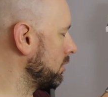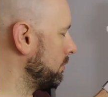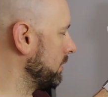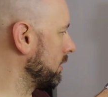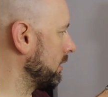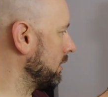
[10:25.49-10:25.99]
or a
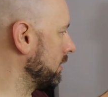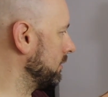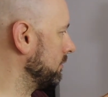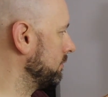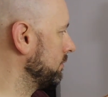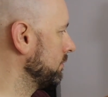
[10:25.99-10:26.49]
big
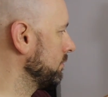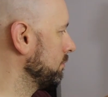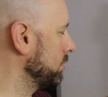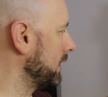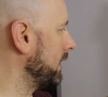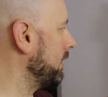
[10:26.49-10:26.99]
uh,
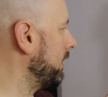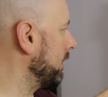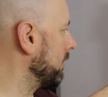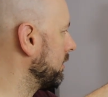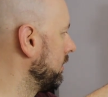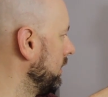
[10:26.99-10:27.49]
plate
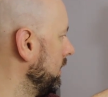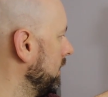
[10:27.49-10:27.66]
here